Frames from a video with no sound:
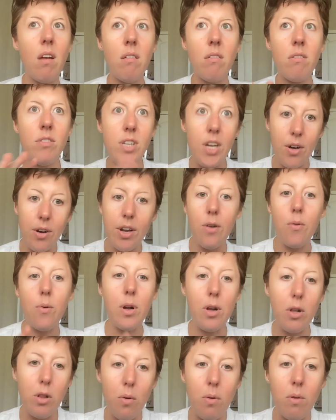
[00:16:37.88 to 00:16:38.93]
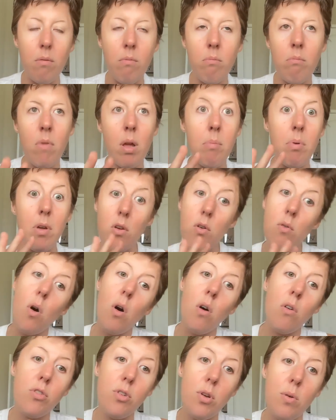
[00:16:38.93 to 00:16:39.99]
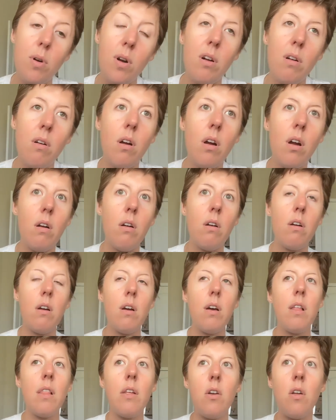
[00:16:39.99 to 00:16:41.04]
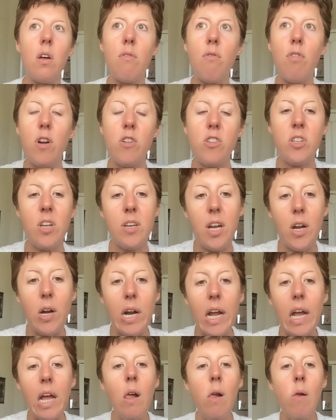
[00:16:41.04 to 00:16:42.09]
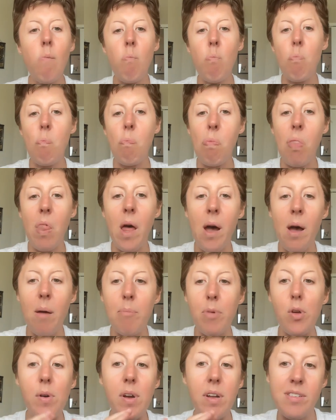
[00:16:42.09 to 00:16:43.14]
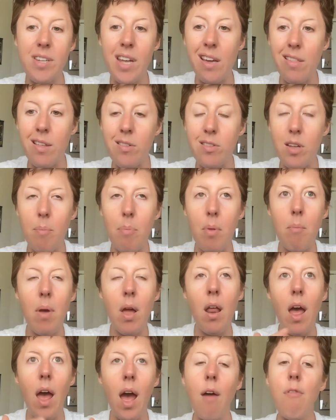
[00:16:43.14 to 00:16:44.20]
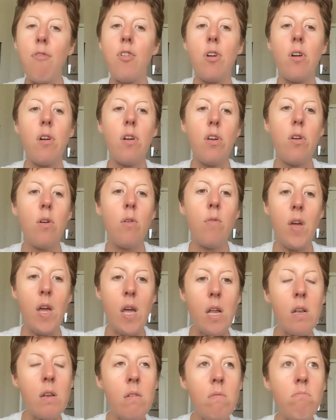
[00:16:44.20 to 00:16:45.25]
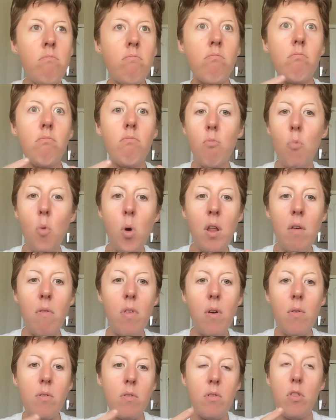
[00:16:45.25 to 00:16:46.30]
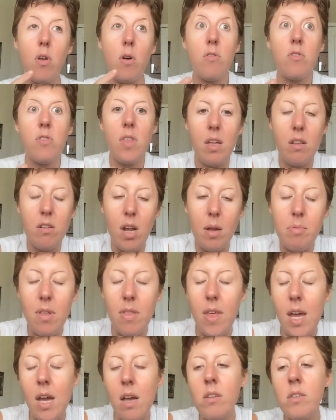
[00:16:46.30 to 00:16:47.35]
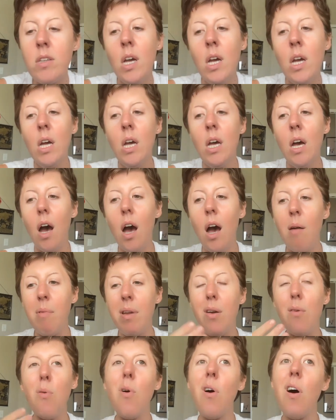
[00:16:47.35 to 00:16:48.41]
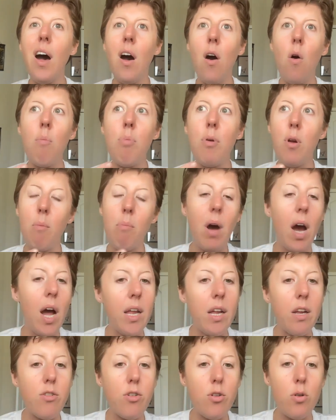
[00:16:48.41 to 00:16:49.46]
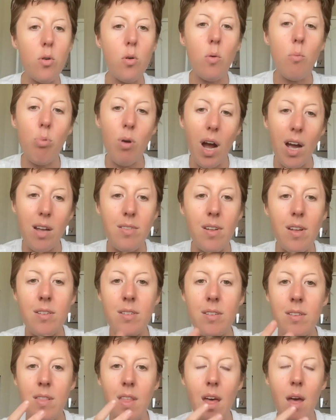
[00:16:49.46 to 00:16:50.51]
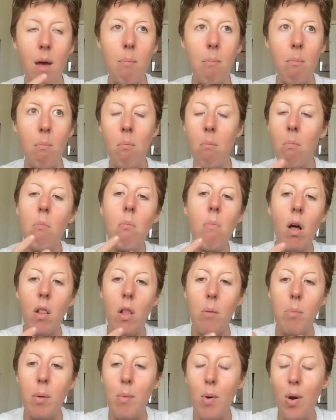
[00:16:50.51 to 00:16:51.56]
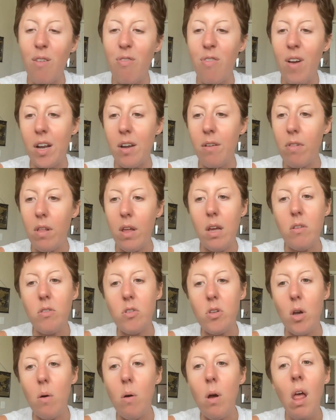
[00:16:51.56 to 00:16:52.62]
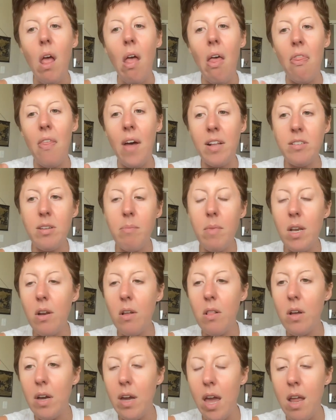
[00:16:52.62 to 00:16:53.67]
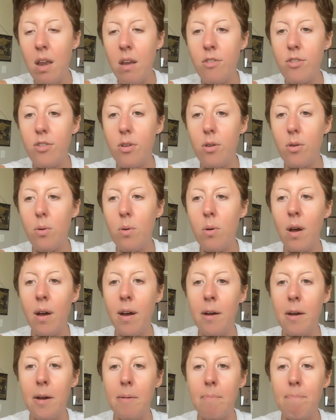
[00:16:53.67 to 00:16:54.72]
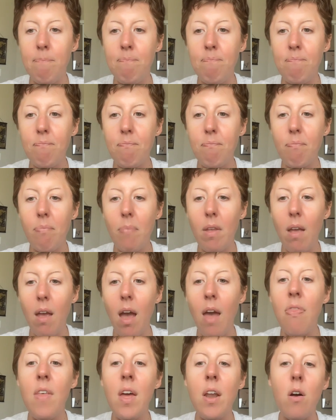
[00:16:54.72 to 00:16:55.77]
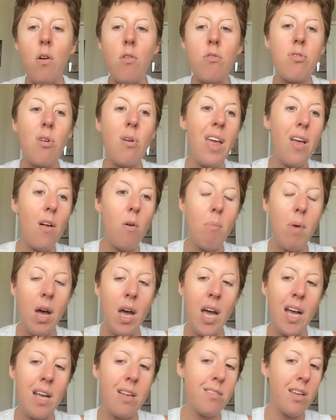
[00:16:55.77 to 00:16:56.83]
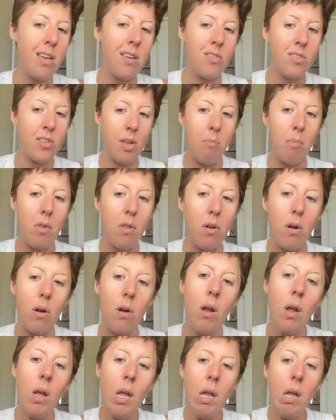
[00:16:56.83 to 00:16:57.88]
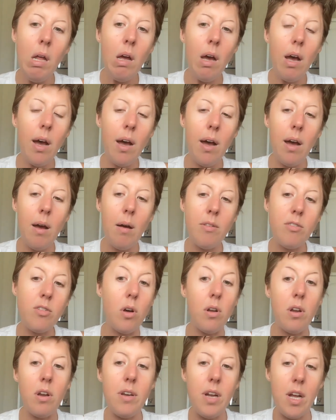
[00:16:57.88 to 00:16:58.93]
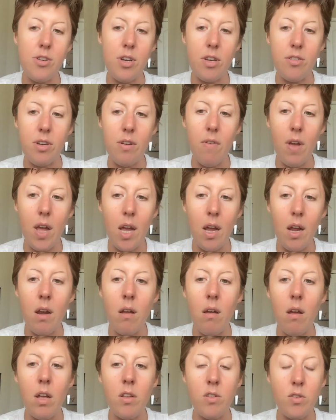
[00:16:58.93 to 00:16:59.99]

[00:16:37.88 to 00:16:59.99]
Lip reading: dairy or gluten, maybe you also are a little adverse to dairy, you can take the supplement after you've eaten one of those types of things, and it will help your body to process them a little bit more effectively. So that's something to look into. And then also Hilma has a similar, it's called a digestive aid. It's